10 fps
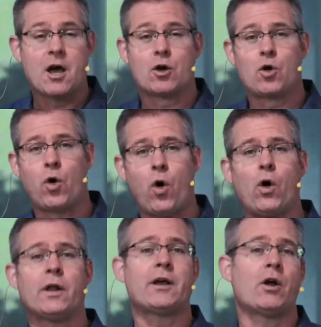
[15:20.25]

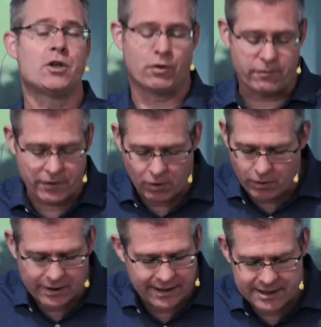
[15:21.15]
calling on you for your
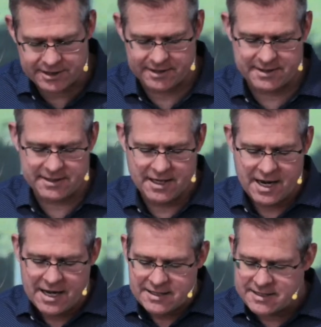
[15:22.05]
allegiance.
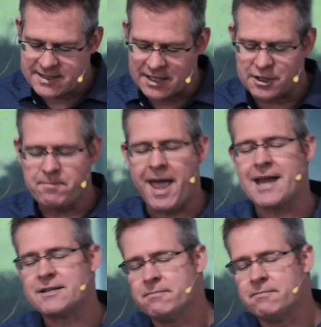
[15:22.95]
Such a man